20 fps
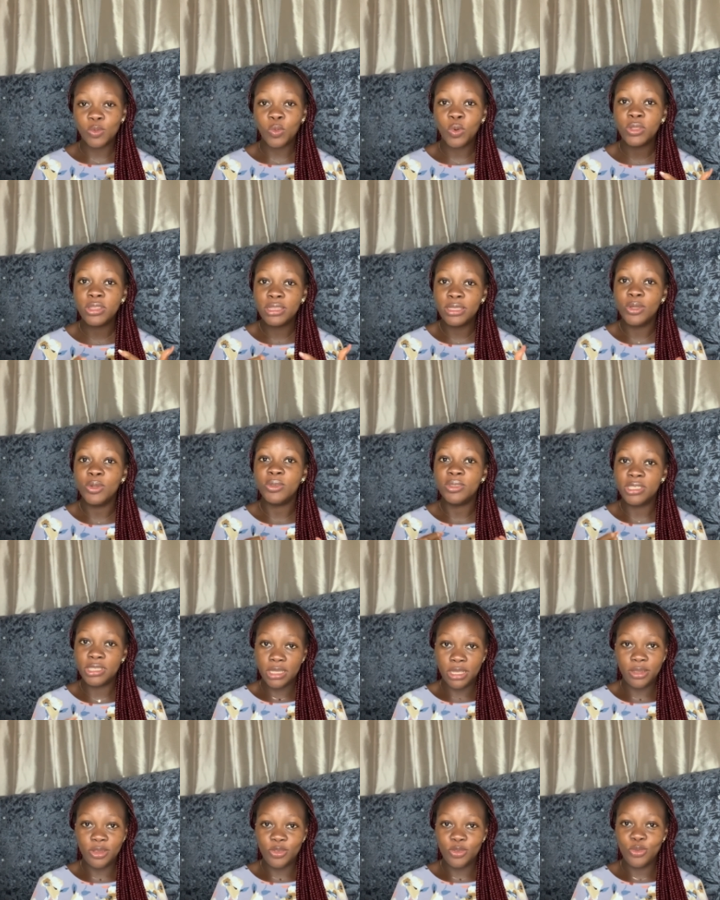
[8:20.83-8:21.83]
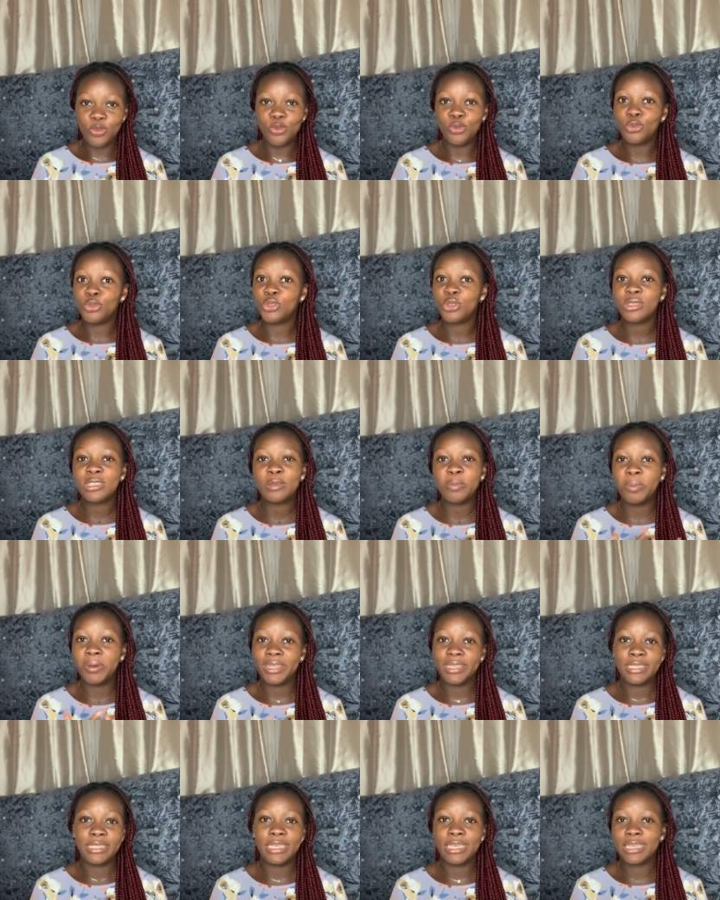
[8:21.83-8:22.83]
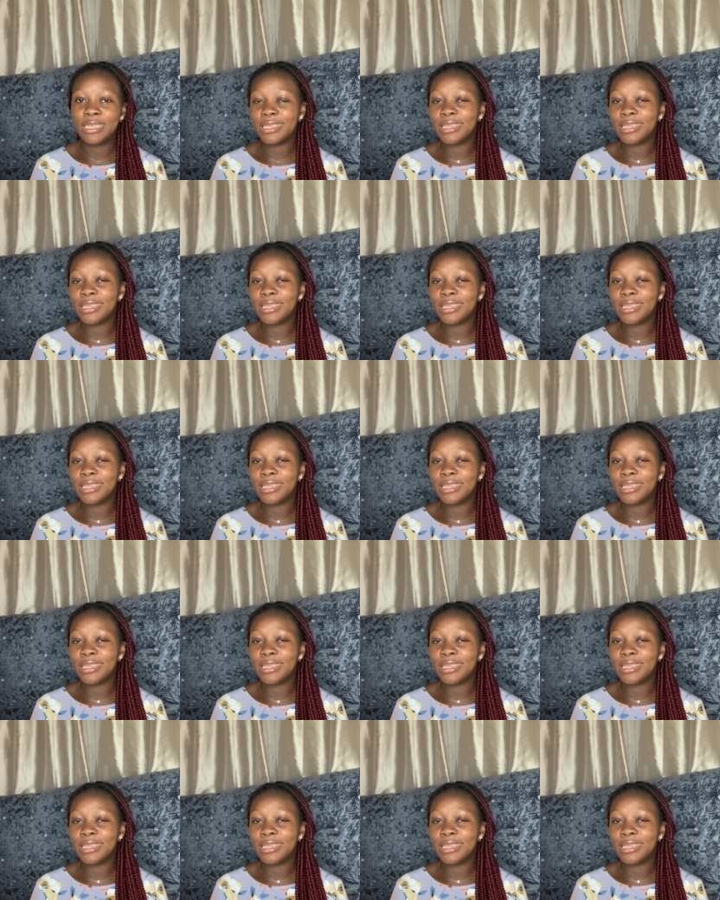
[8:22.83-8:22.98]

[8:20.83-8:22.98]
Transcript: what they will tell you you just panic